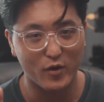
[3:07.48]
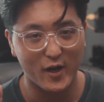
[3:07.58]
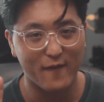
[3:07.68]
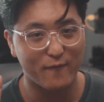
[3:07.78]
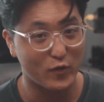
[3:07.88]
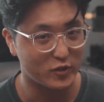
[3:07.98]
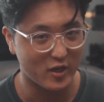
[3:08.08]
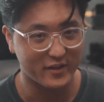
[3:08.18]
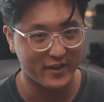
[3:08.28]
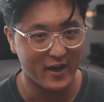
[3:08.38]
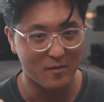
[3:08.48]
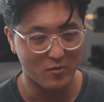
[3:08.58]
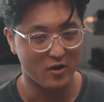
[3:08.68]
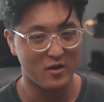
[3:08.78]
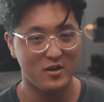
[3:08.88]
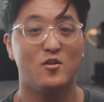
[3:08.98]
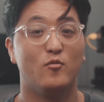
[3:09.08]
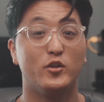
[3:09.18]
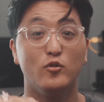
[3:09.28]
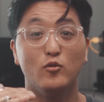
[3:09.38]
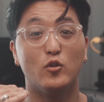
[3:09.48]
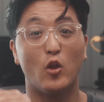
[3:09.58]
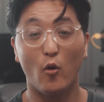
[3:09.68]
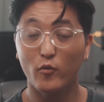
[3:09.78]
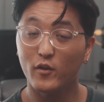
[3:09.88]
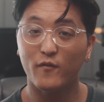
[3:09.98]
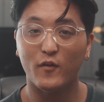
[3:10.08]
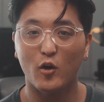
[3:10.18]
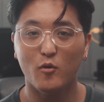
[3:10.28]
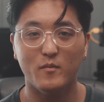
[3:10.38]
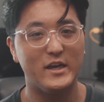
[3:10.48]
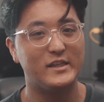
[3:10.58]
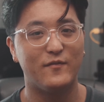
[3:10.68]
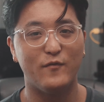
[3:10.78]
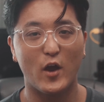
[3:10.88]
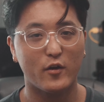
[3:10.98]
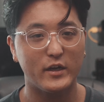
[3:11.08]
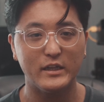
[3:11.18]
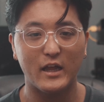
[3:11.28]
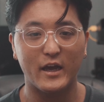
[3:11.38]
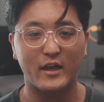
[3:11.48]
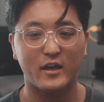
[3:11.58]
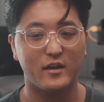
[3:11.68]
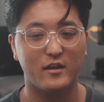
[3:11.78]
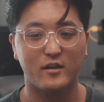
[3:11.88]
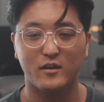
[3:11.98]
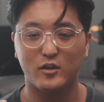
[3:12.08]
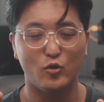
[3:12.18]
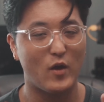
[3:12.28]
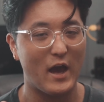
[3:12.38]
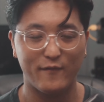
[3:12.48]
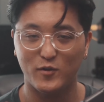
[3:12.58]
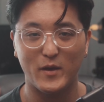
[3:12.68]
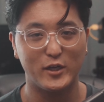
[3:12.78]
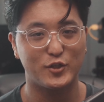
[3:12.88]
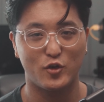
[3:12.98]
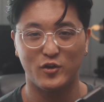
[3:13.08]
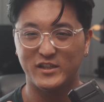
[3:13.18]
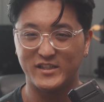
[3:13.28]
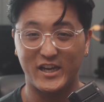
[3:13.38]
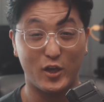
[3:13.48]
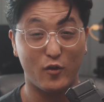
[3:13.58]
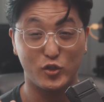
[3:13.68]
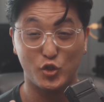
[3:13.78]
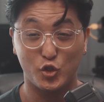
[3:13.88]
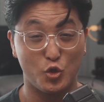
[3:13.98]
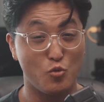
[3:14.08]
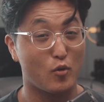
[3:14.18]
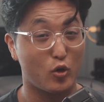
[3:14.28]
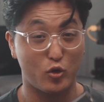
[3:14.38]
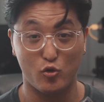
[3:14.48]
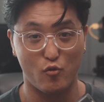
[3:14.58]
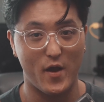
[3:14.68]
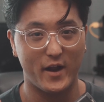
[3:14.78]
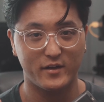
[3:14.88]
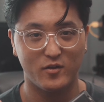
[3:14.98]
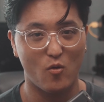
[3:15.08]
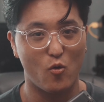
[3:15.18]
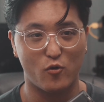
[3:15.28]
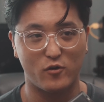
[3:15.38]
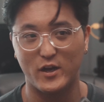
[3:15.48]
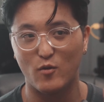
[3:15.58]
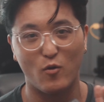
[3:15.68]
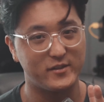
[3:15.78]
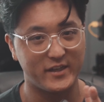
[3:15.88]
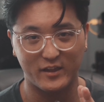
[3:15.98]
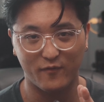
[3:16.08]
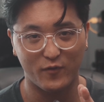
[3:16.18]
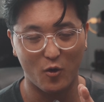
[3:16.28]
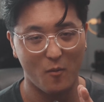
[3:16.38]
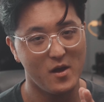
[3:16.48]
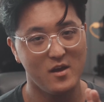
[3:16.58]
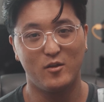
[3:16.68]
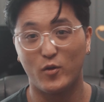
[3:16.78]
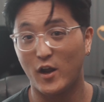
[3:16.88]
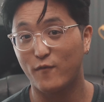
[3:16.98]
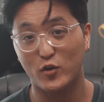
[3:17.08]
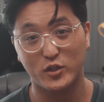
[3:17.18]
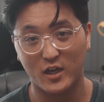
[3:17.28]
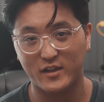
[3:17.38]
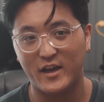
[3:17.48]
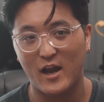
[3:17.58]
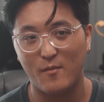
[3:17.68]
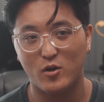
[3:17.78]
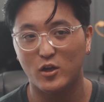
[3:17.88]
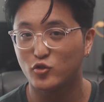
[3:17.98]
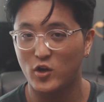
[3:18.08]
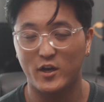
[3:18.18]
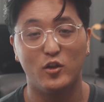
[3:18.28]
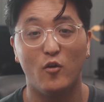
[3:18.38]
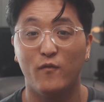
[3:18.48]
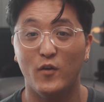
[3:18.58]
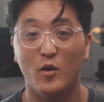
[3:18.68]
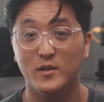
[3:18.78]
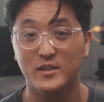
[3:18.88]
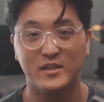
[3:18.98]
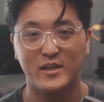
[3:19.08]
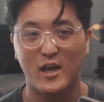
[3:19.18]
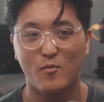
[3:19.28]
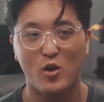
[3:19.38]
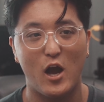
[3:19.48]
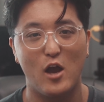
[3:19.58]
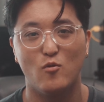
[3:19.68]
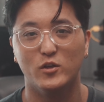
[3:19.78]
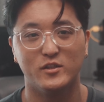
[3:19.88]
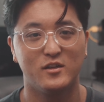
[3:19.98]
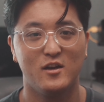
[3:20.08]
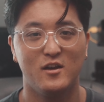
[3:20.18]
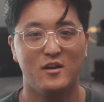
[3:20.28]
when I first got the camera. When you load the film, it's very like, you have to make sure it's like super correct or it won't take the film. Like when I first got the camera and tried to load film into this camera, I was